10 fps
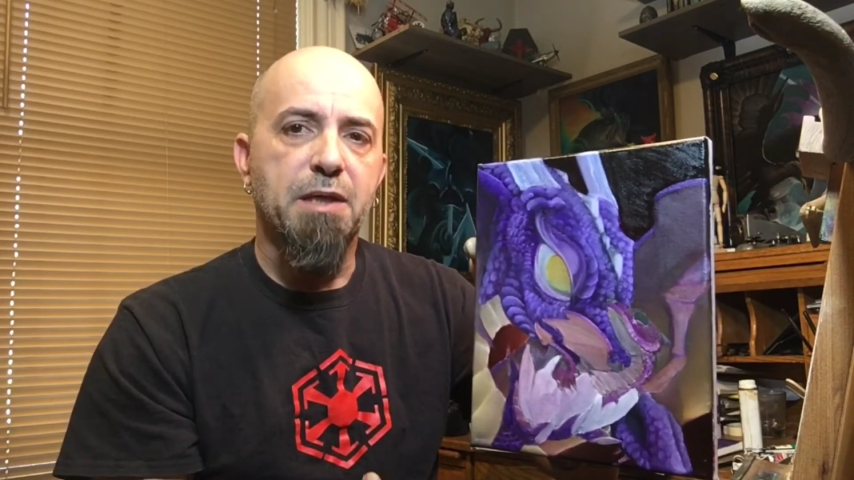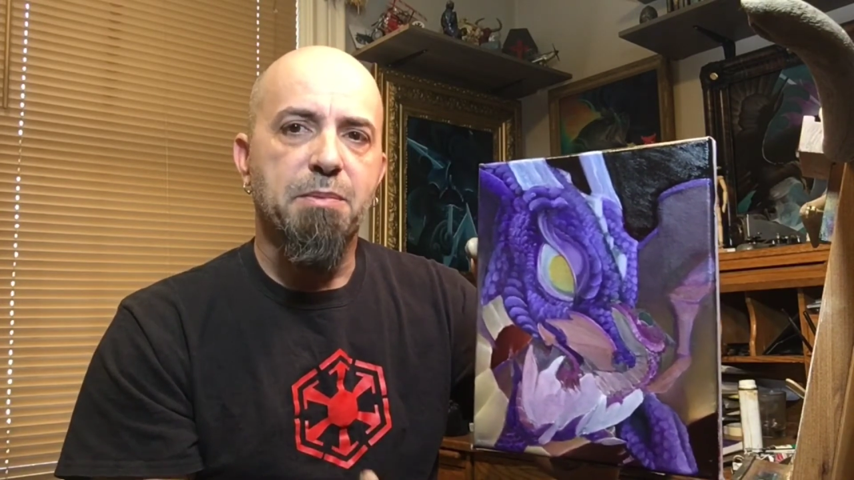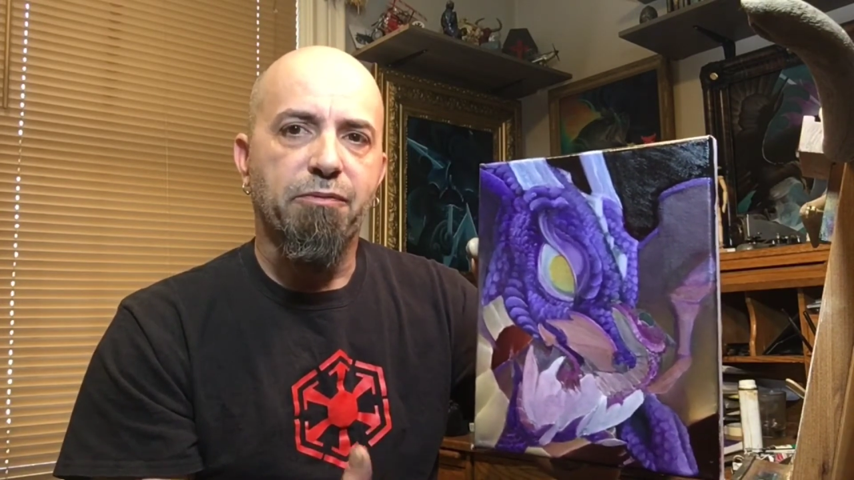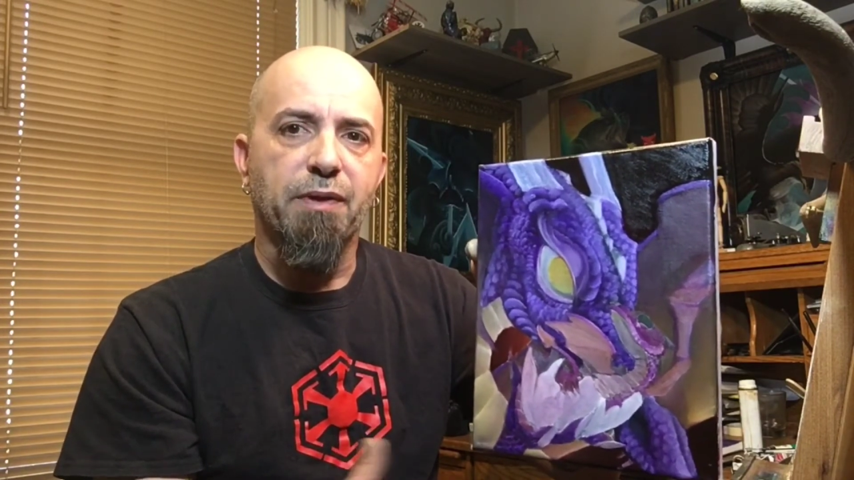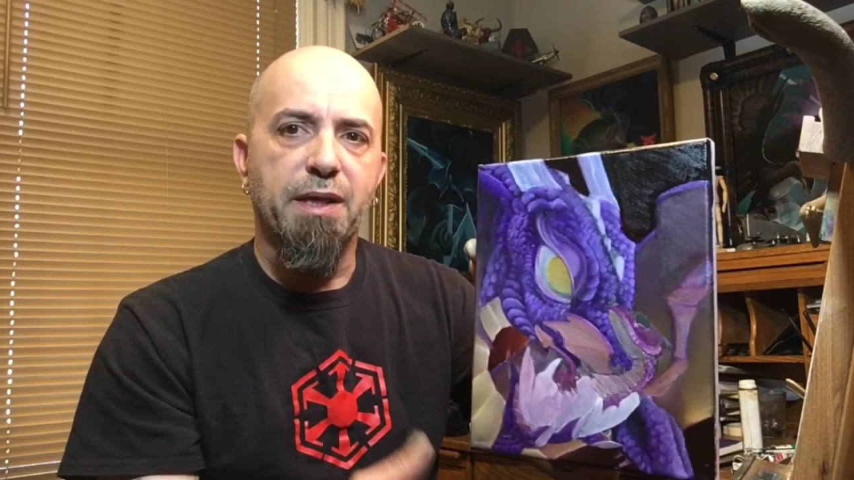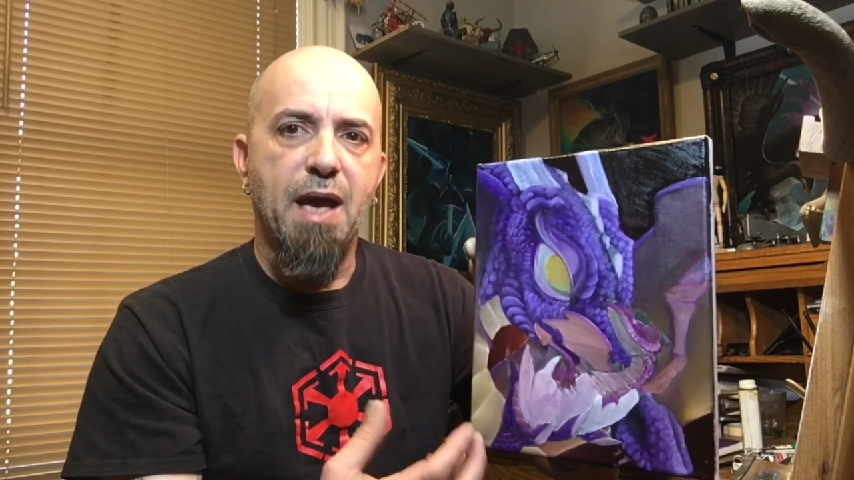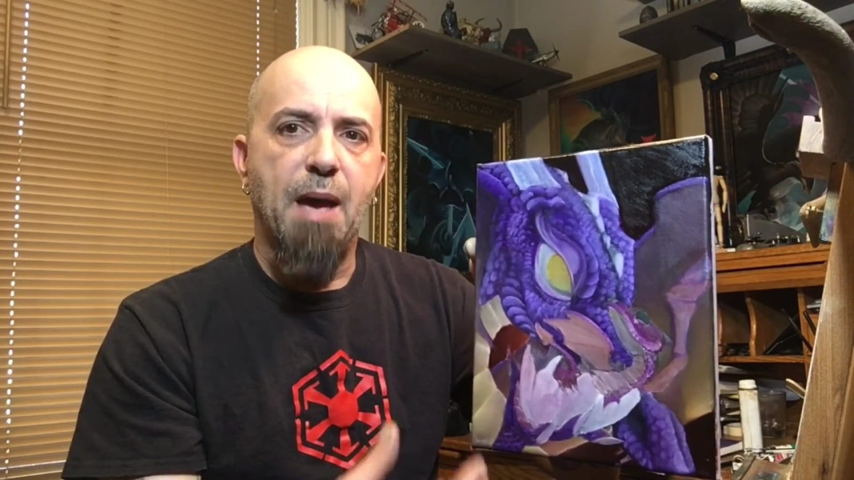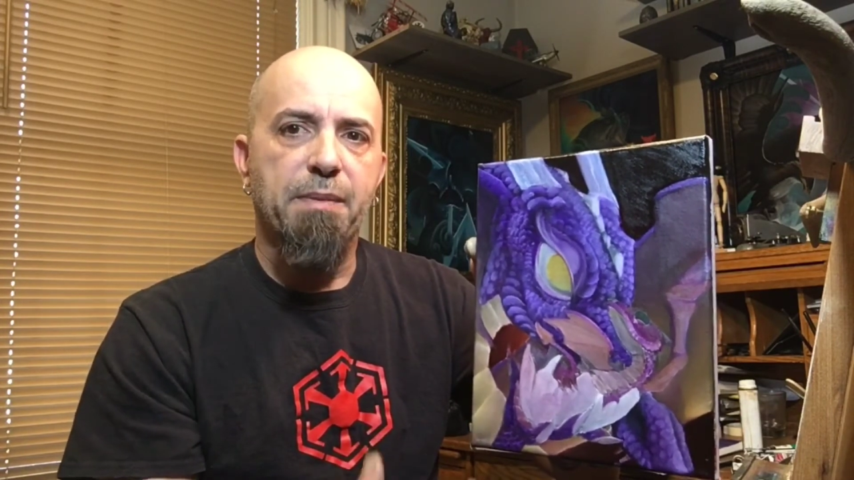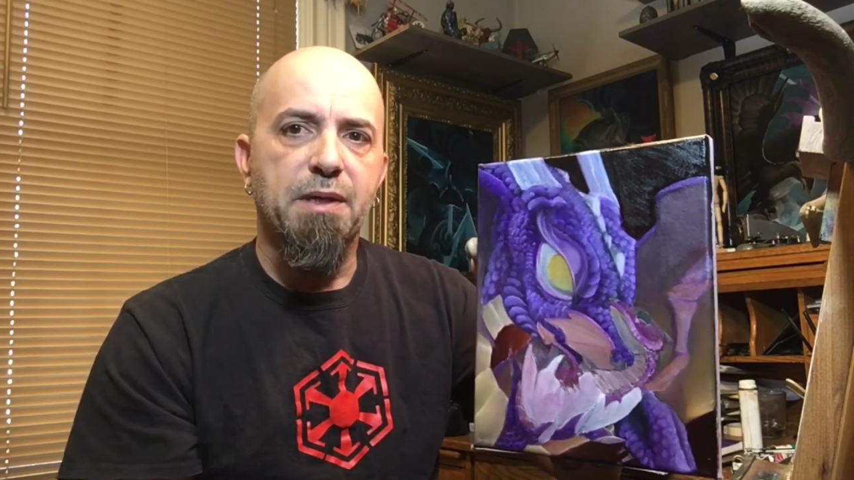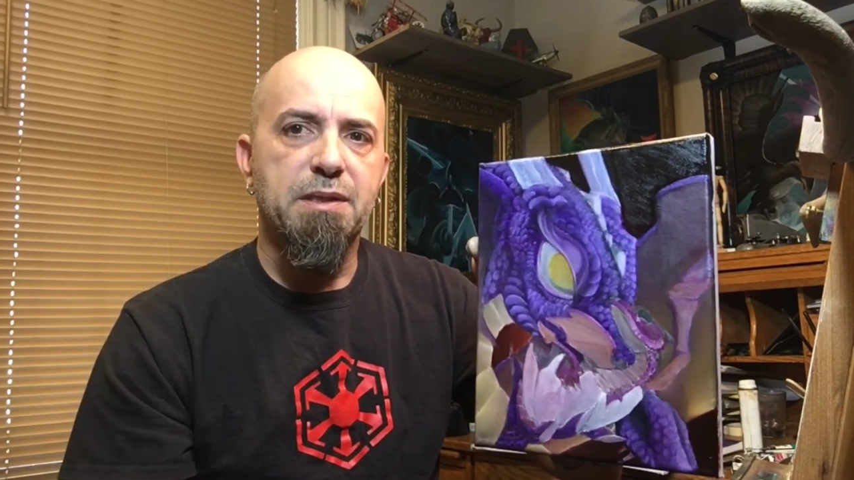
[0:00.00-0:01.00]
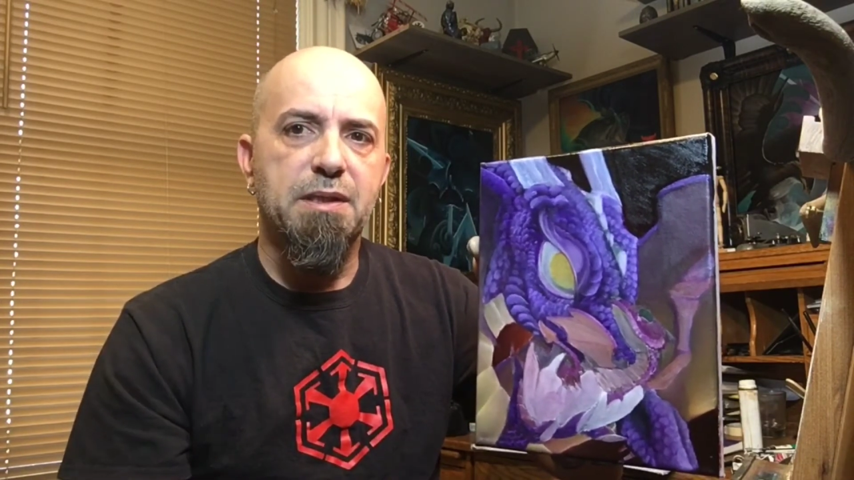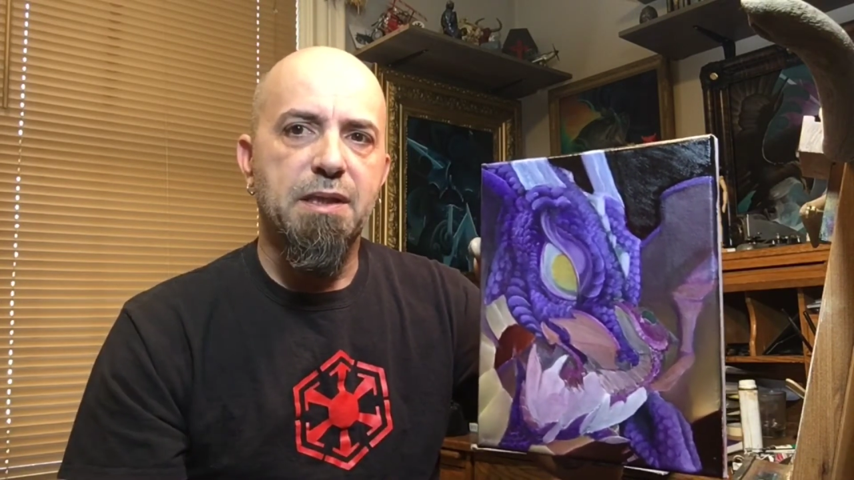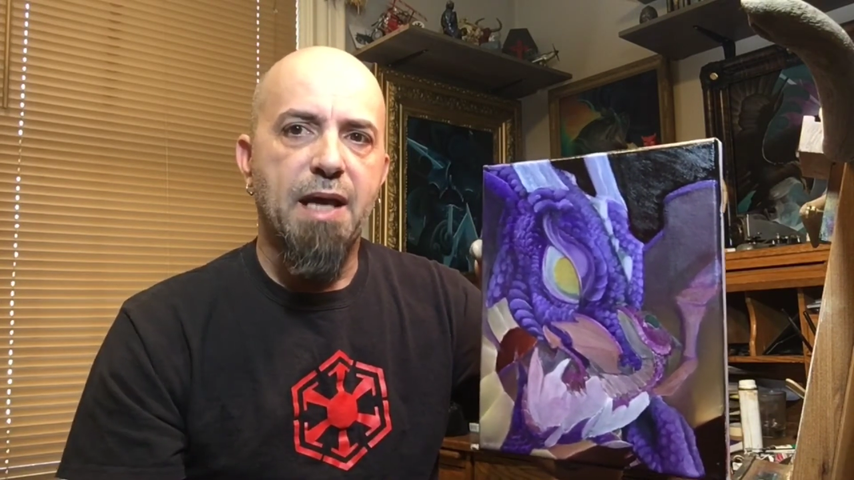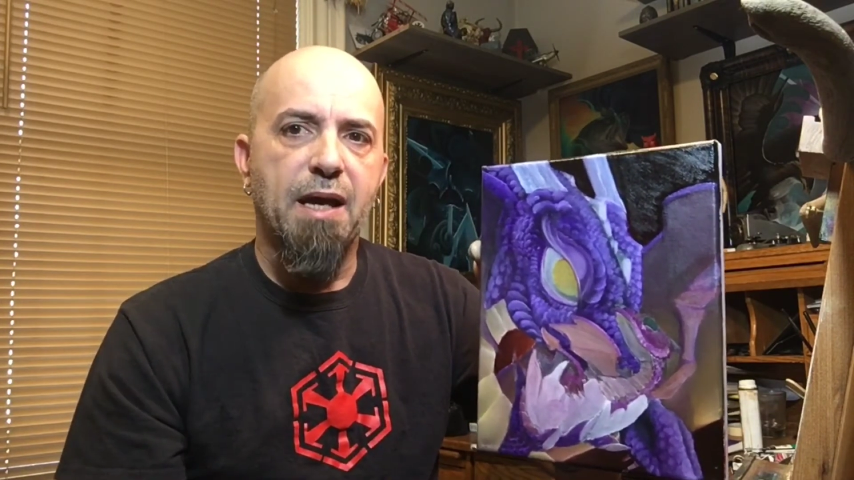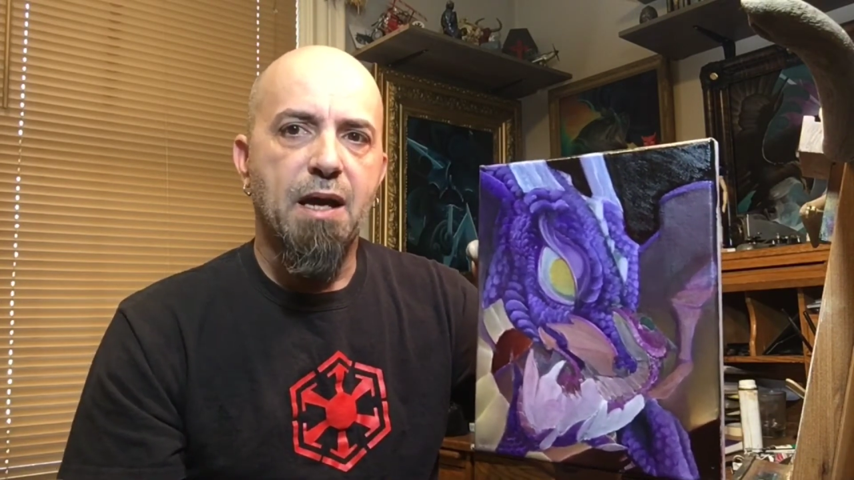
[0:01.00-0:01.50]
me really happy to see
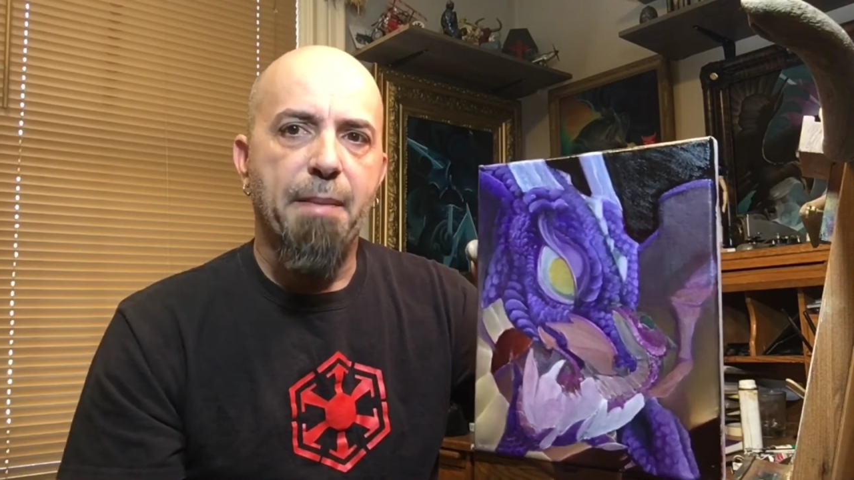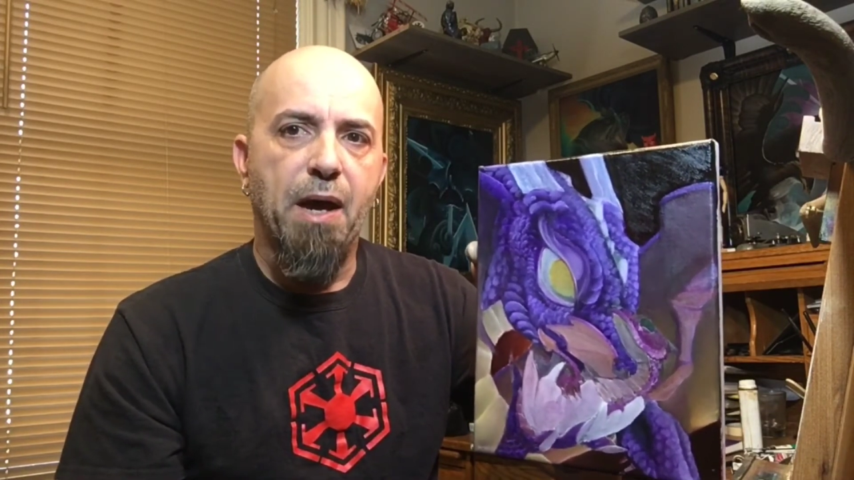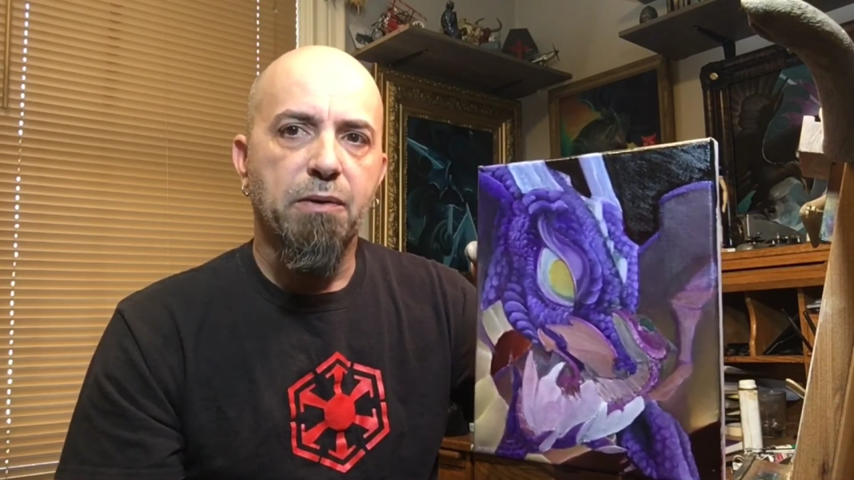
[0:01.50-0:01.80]
that come out.